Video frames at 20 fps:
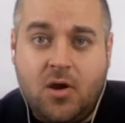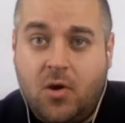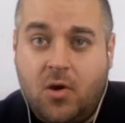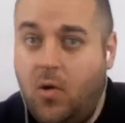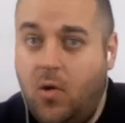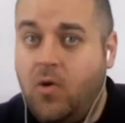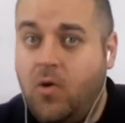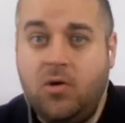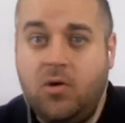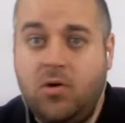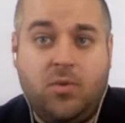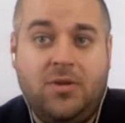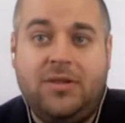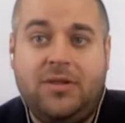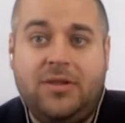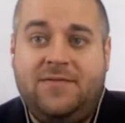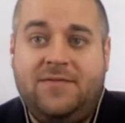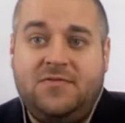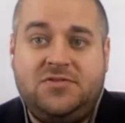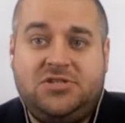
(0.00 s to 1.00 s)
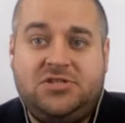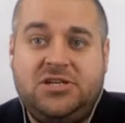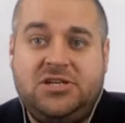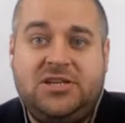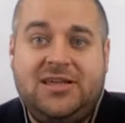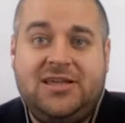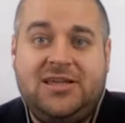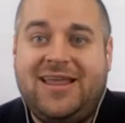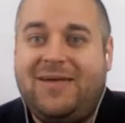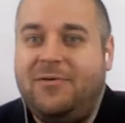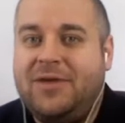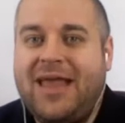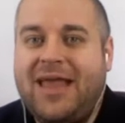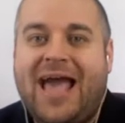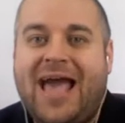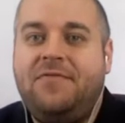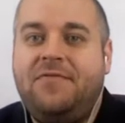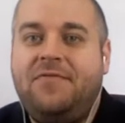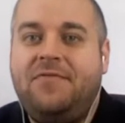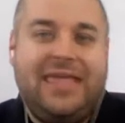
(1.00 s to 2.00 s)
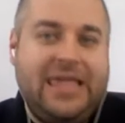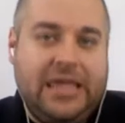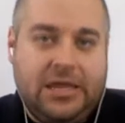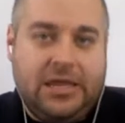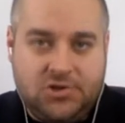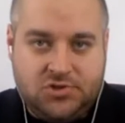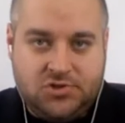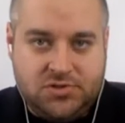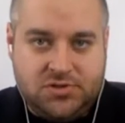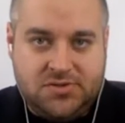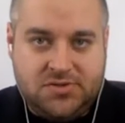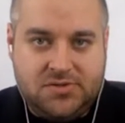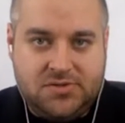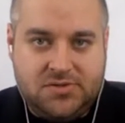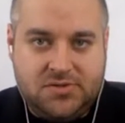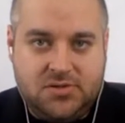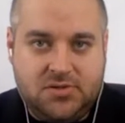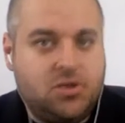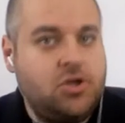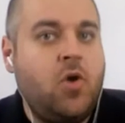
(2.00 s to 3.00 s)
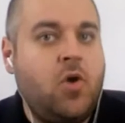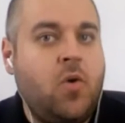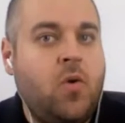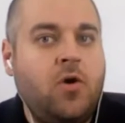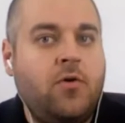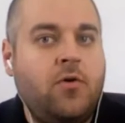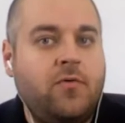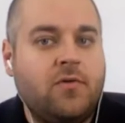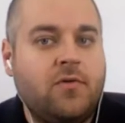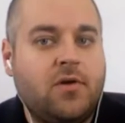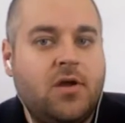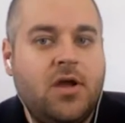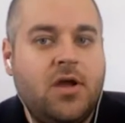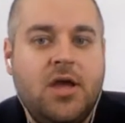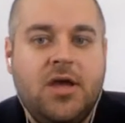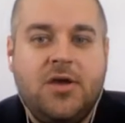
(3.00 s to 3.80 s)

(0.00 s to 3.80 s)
or will, even if she did, would have the interest to go over.